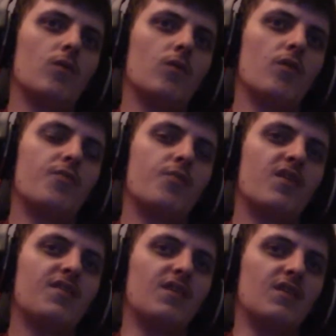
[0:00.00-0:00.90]
of
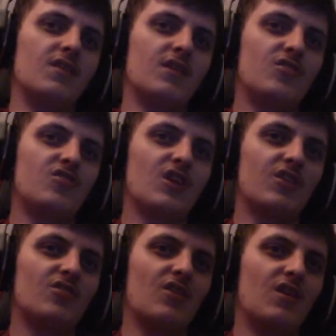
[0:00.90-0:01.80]
prison in
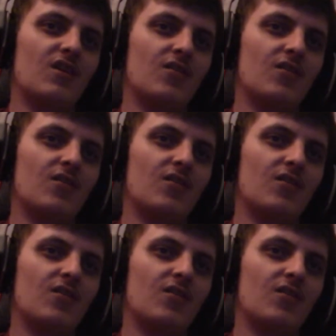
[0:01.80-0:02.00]
Shang-Chi?